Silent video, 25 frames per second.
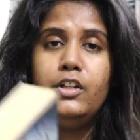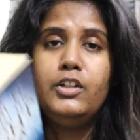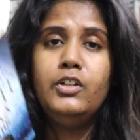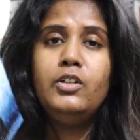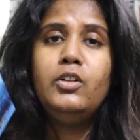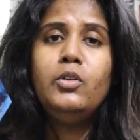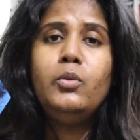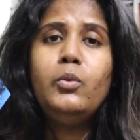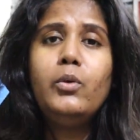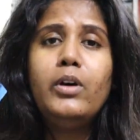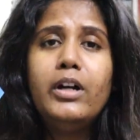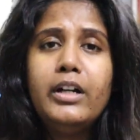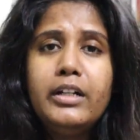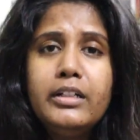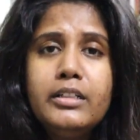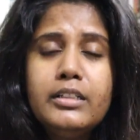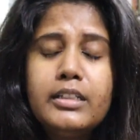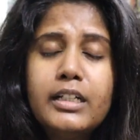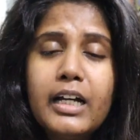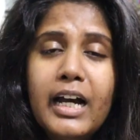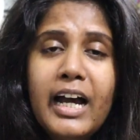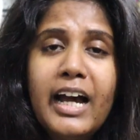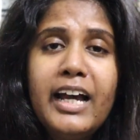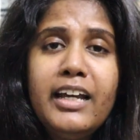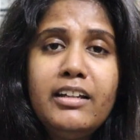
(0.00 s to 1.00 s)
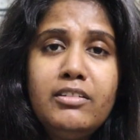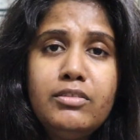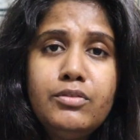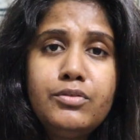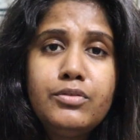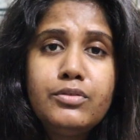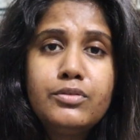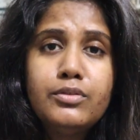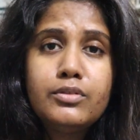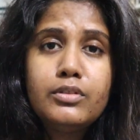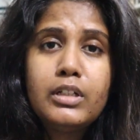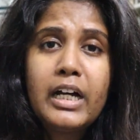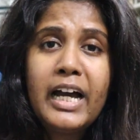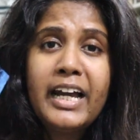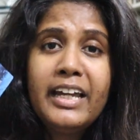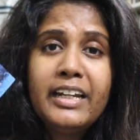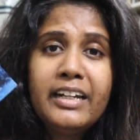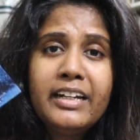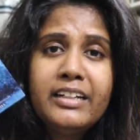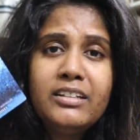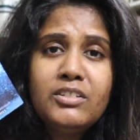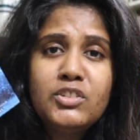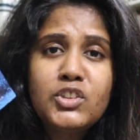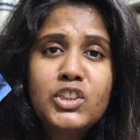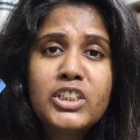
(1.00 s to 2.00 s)
You know what? I
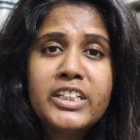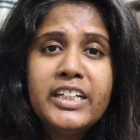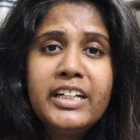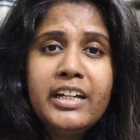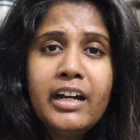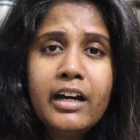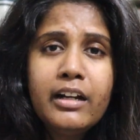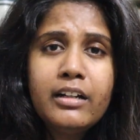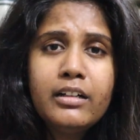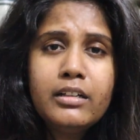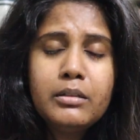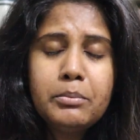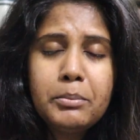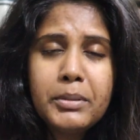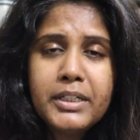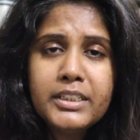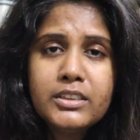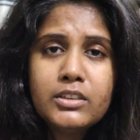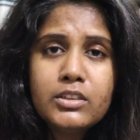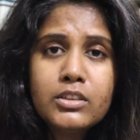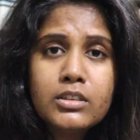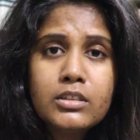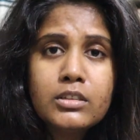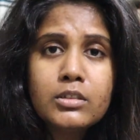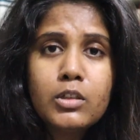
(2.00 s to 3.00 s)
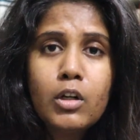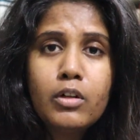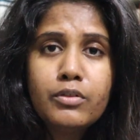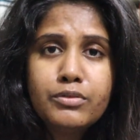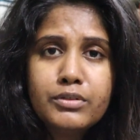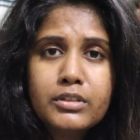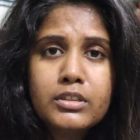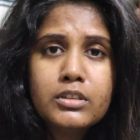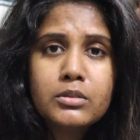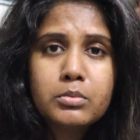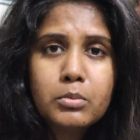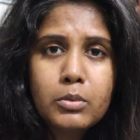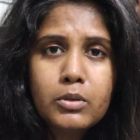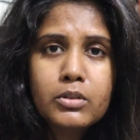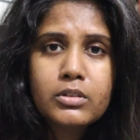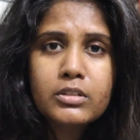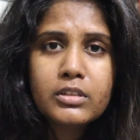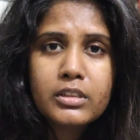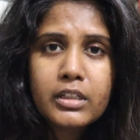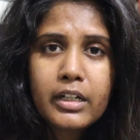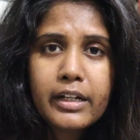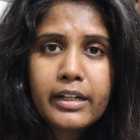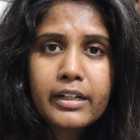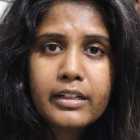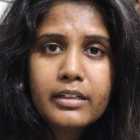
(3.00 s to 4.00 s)
read 300 pages of this book
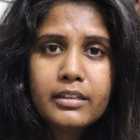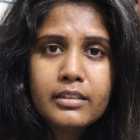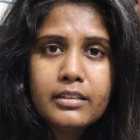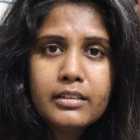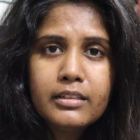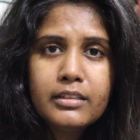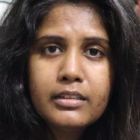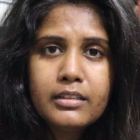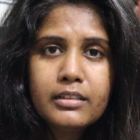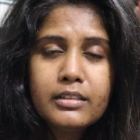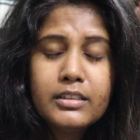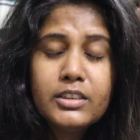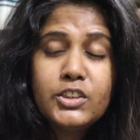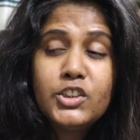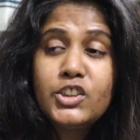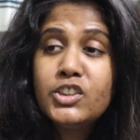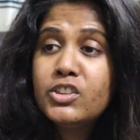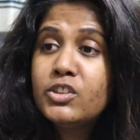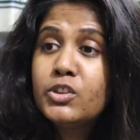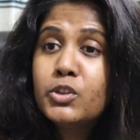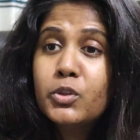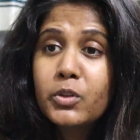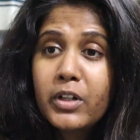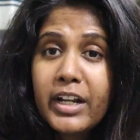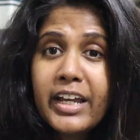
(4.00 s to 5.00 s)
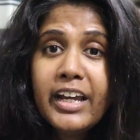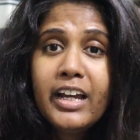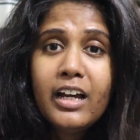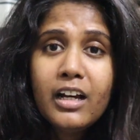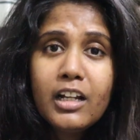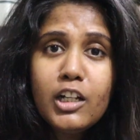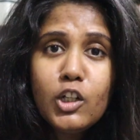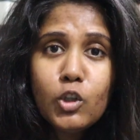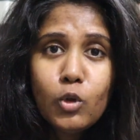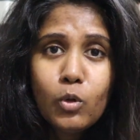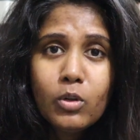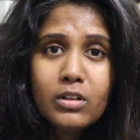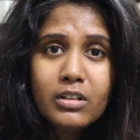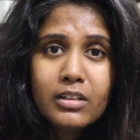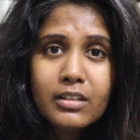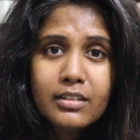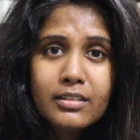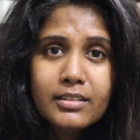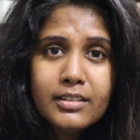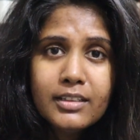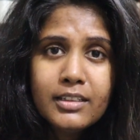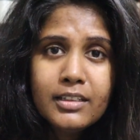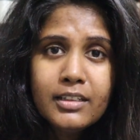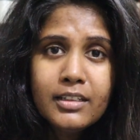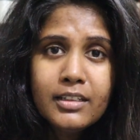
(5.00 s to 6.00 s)
today alone.